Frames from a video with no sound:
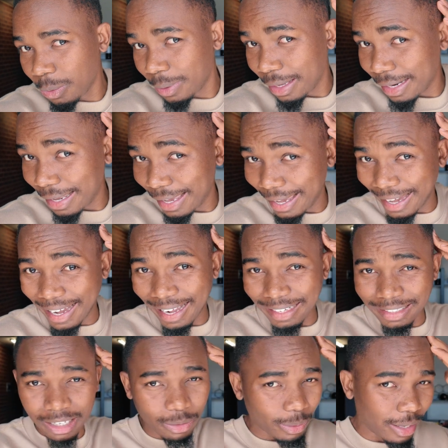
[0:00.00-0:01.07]
go get a
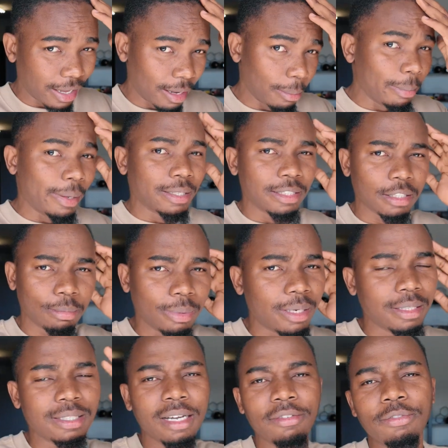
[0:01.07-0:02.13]
haircut. I look like a mess. It's been a
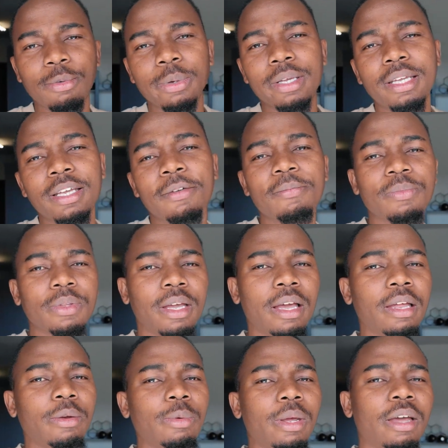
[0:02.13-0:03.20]
tough week,
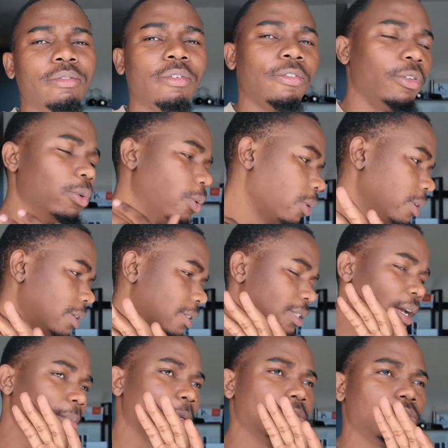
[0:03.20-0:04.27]
and we have a few orders
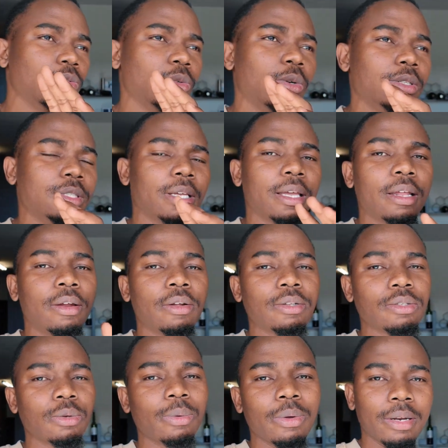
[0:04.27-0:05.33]
coming through on Takealot,
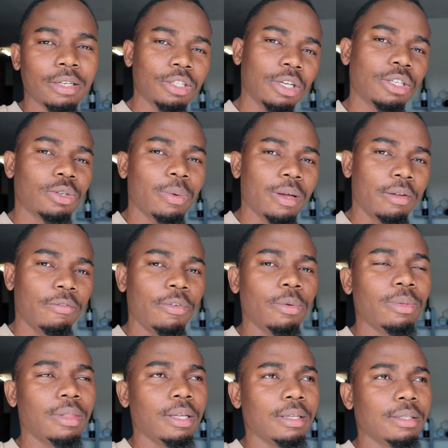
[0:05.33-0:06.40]
so we're gonna change quite a few
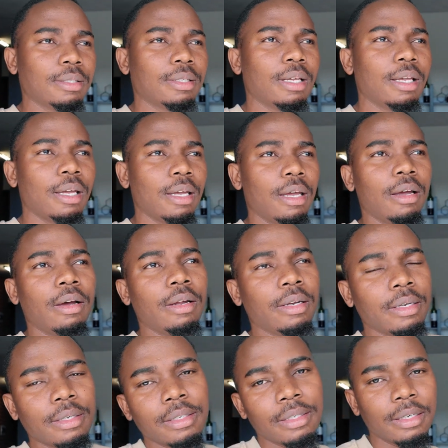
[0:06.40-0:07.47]
things on
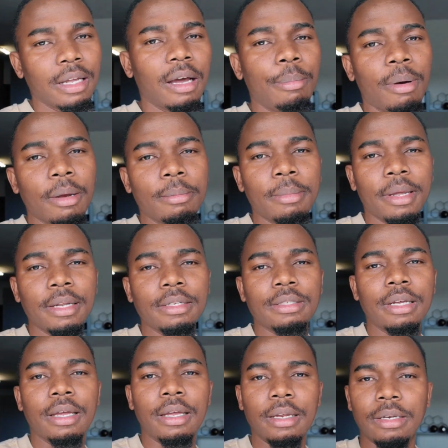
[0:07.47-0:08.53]
the apartment
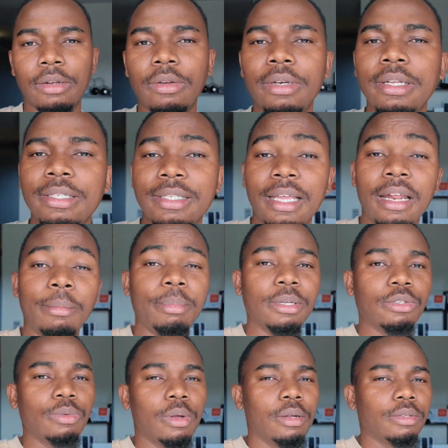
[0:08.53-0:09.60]
and on the setup
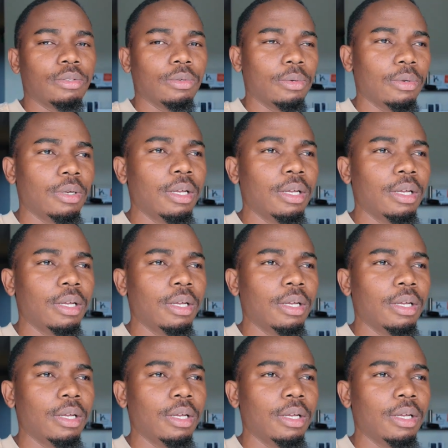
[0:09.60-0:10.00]
as well. So,